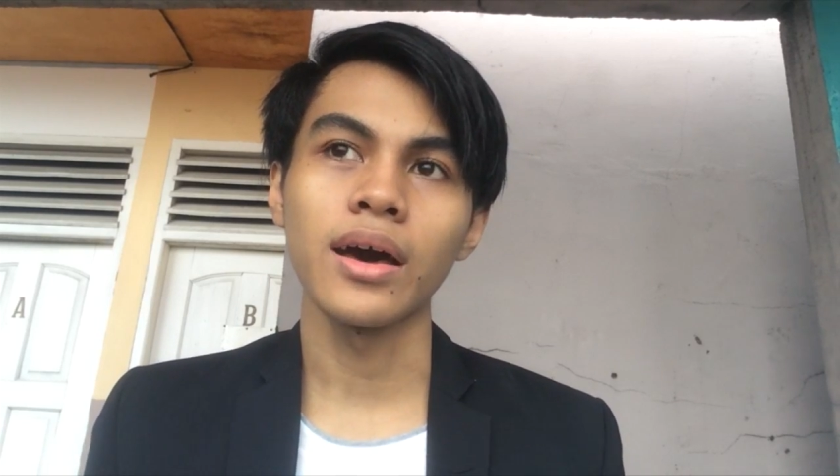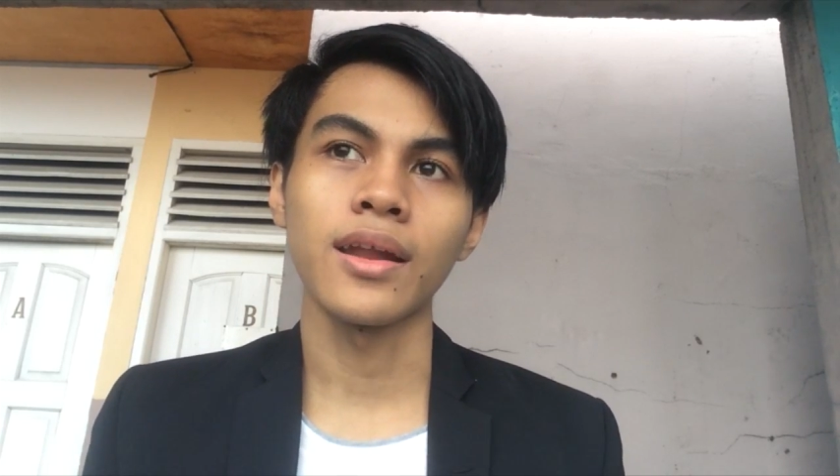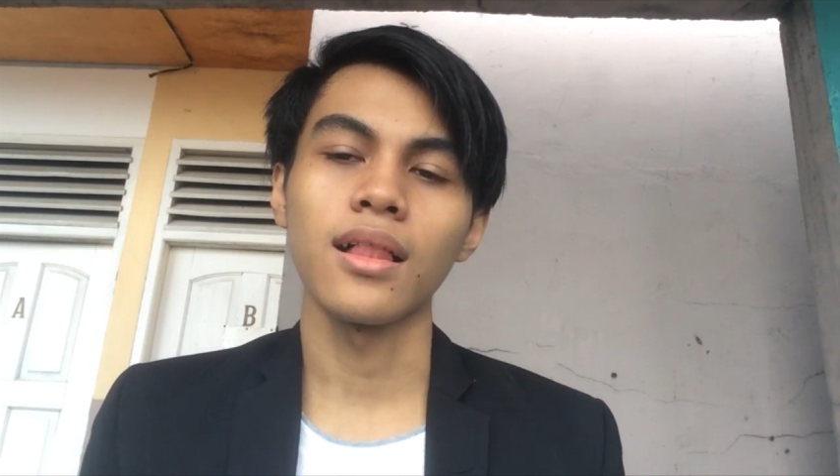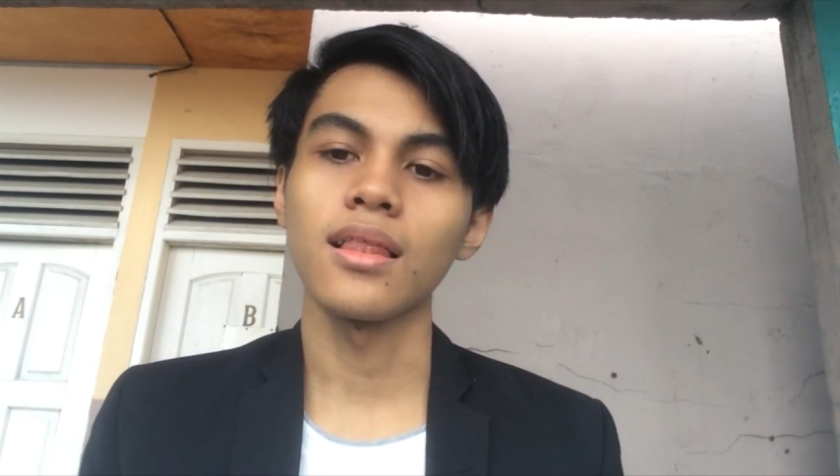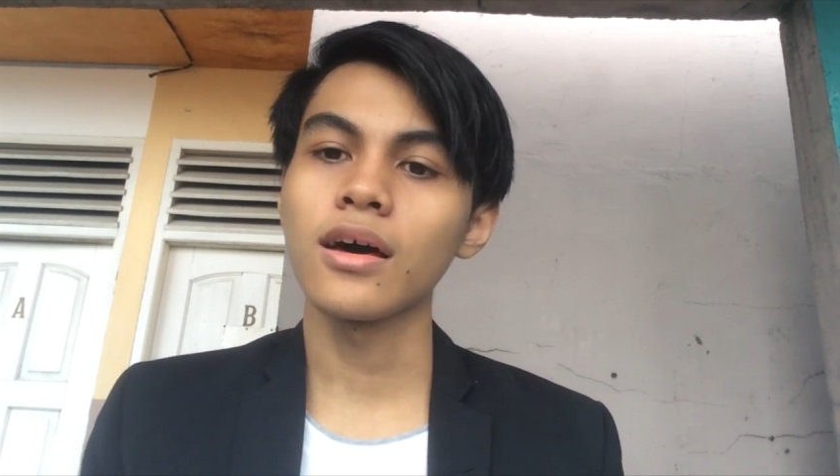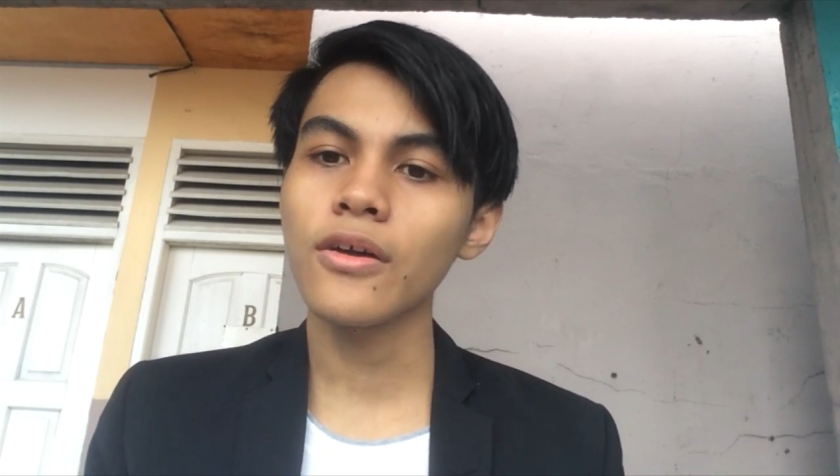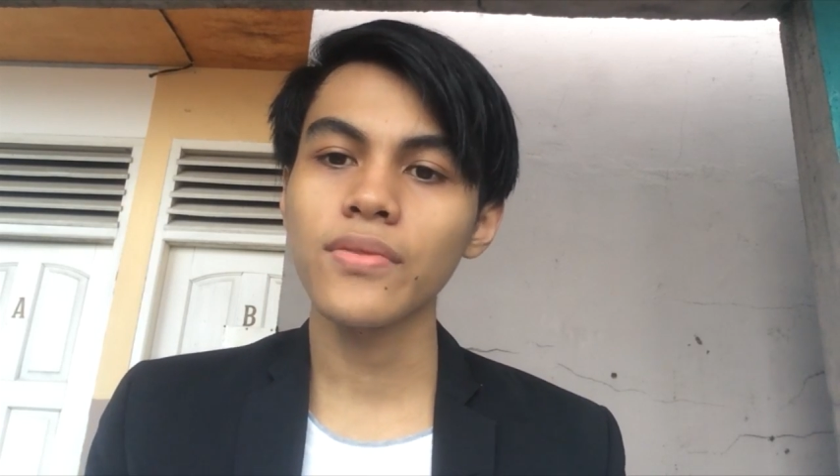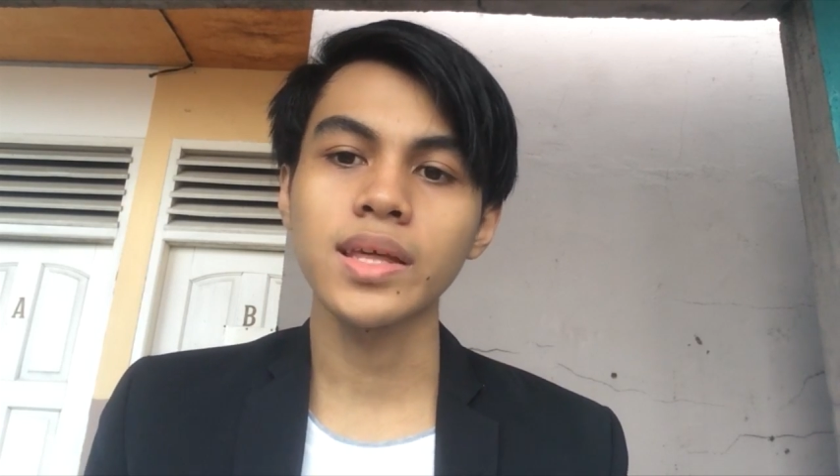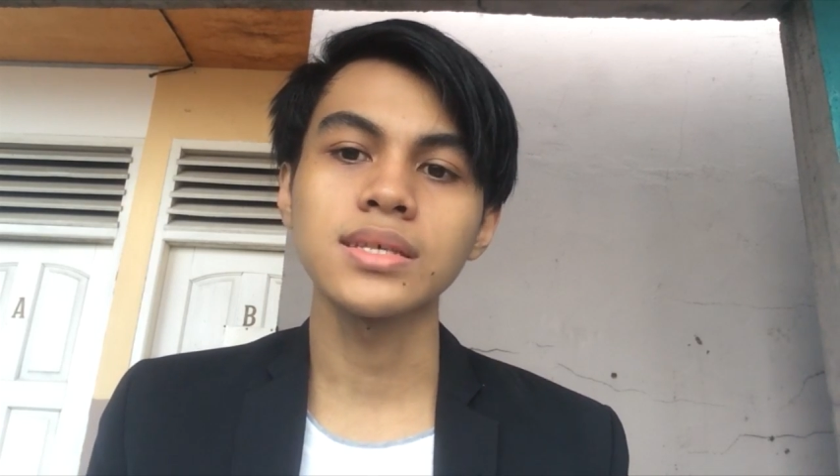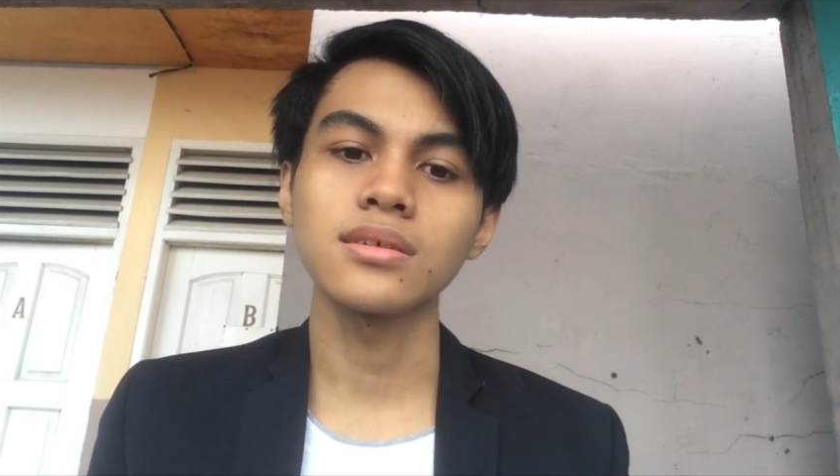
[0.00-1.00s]
and a lot of
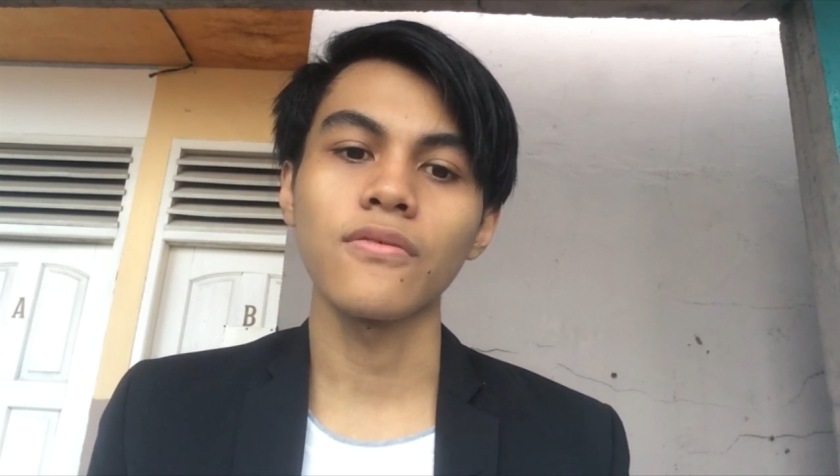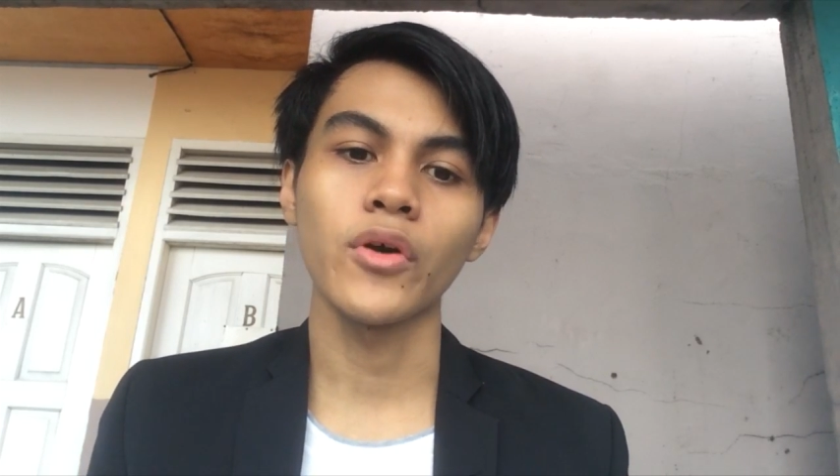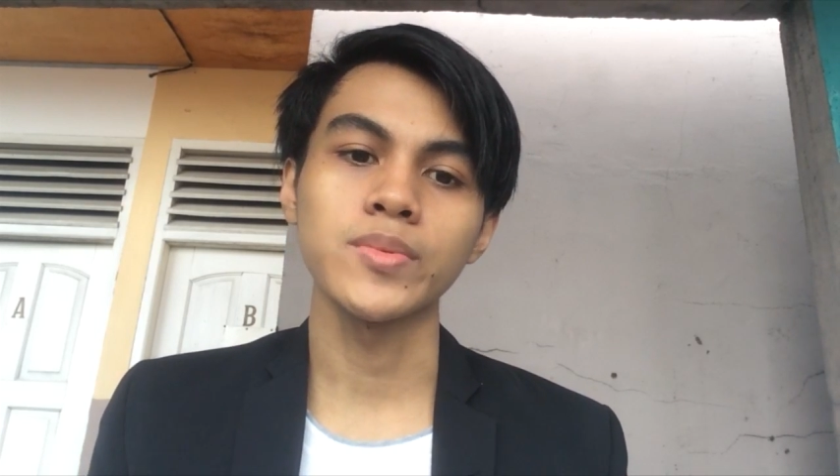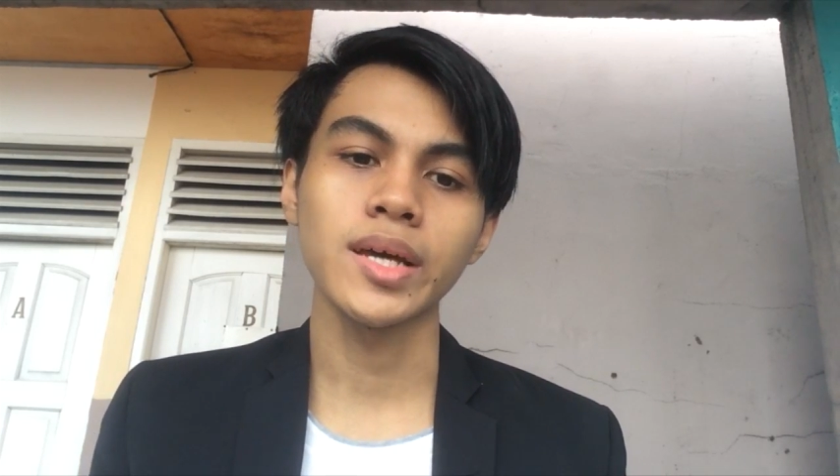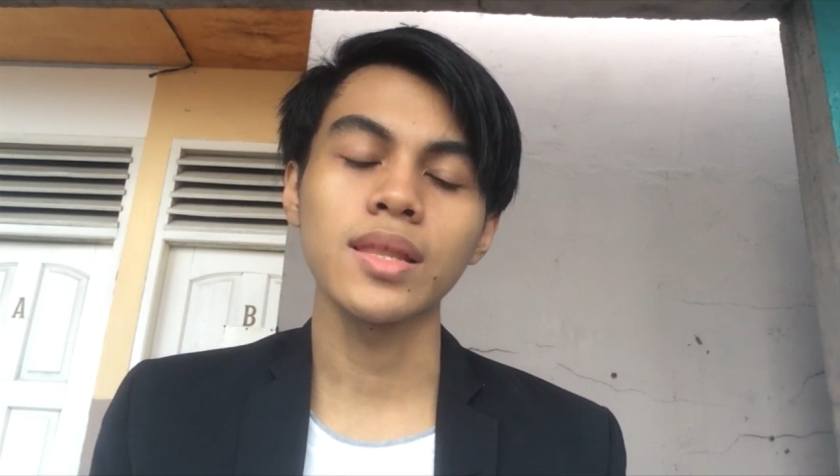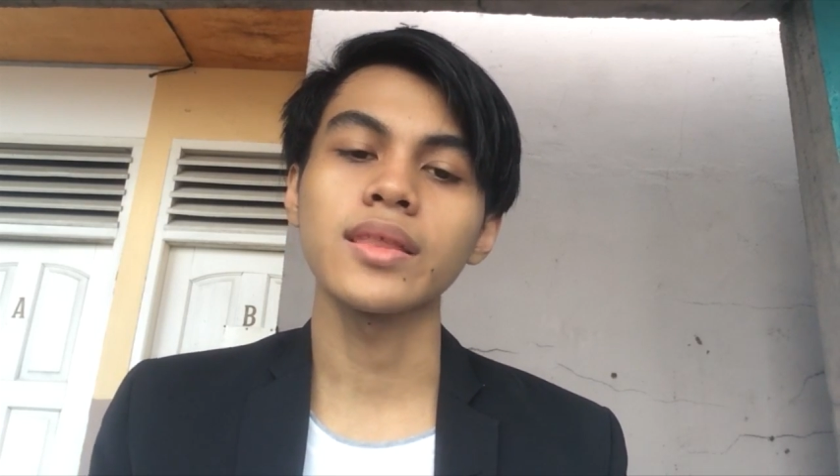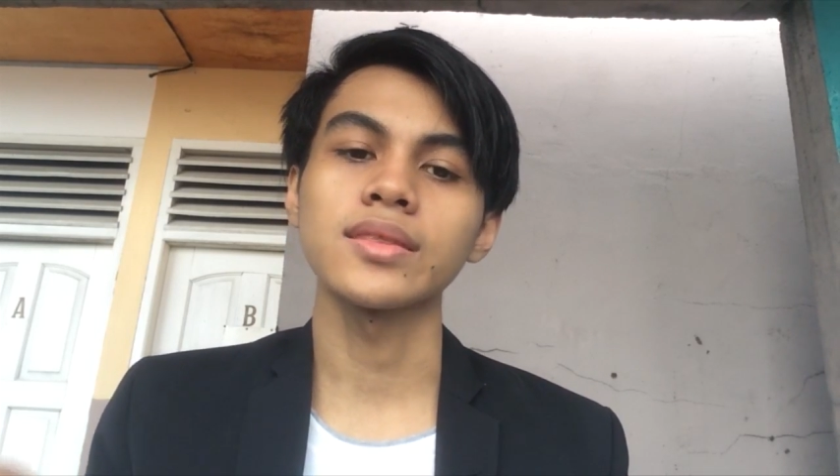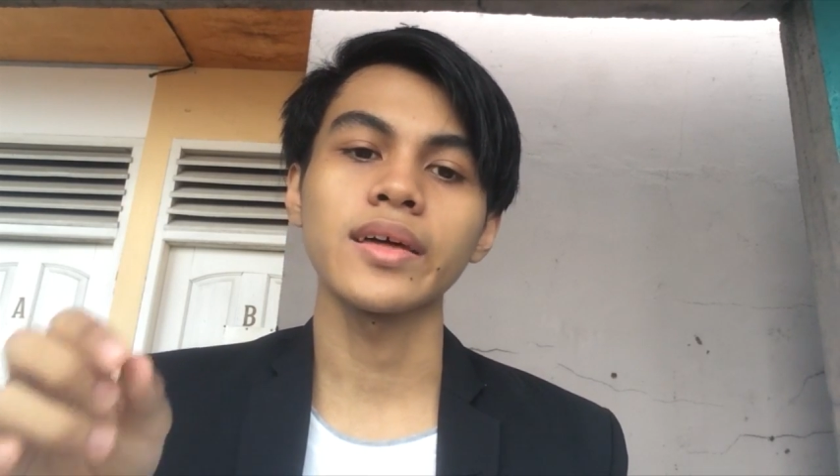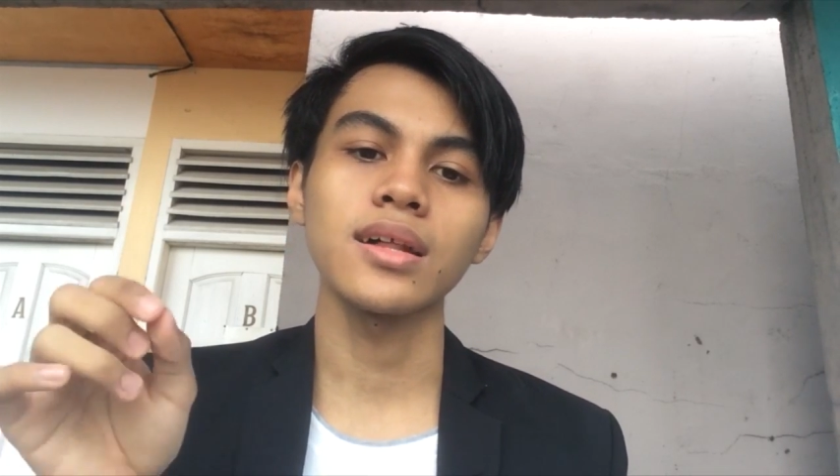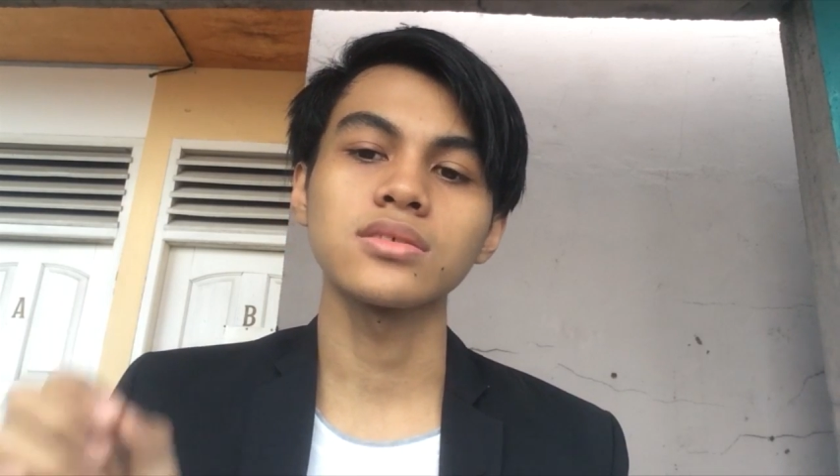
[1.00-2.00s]
lists of websites
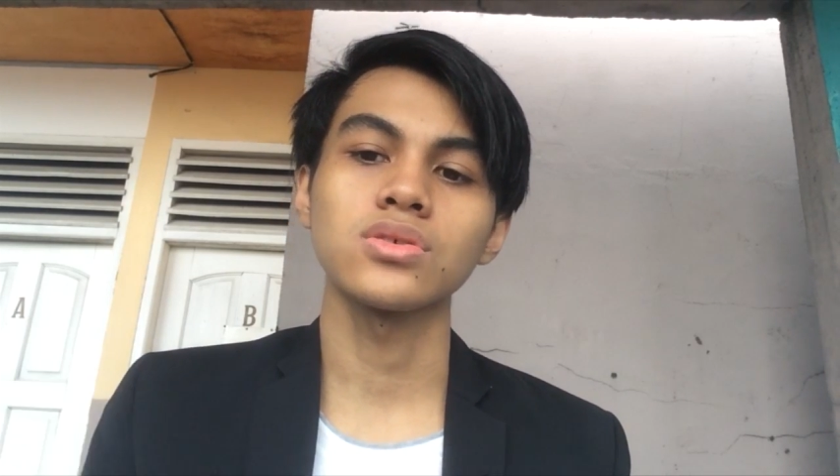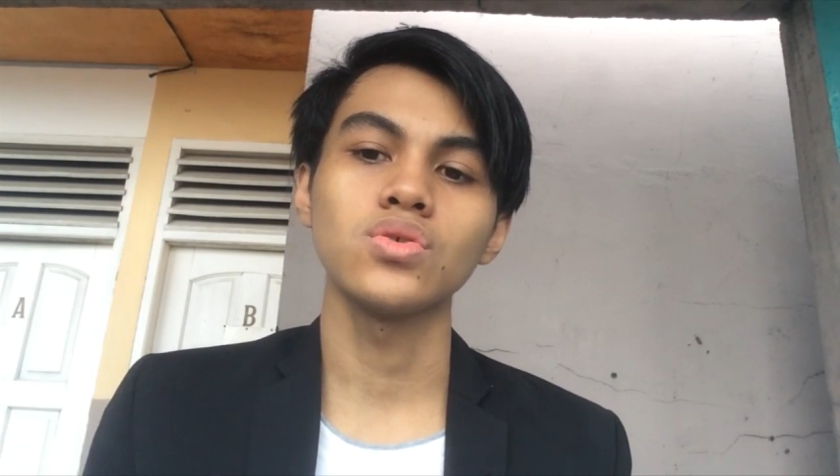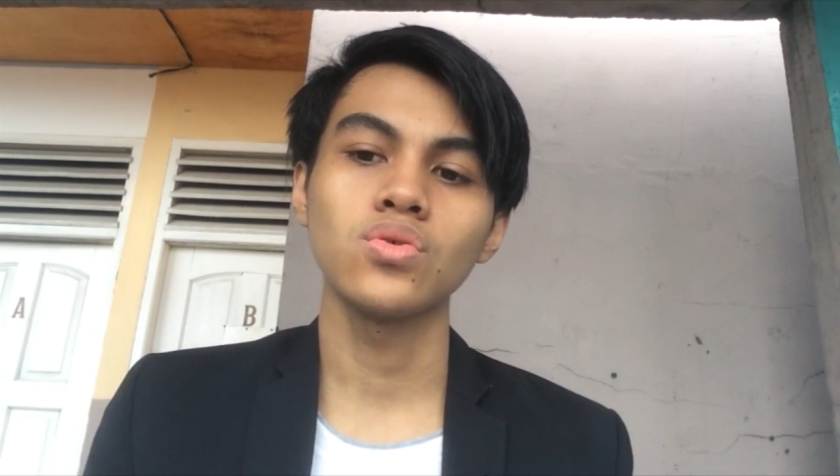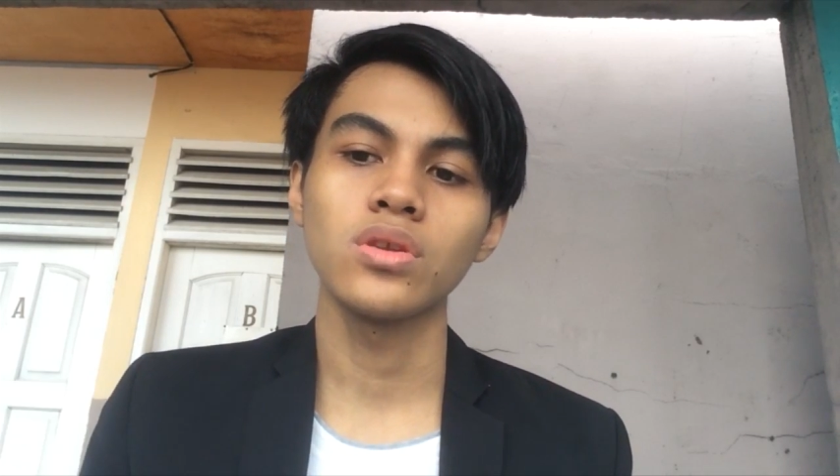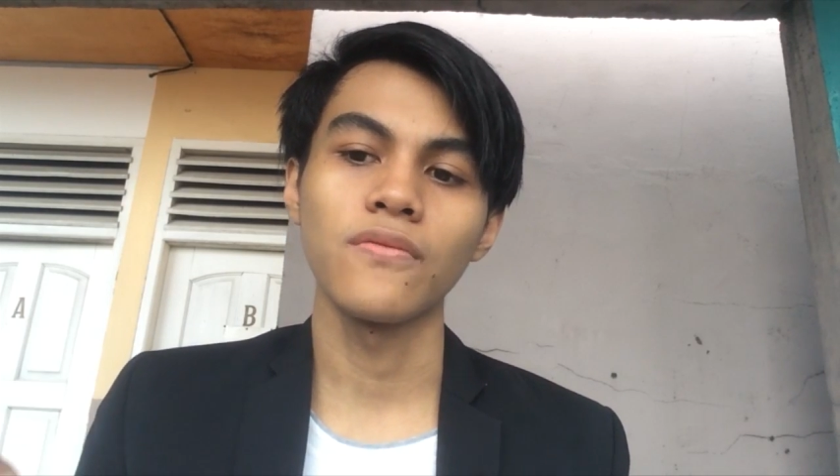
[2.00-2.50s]
that tells you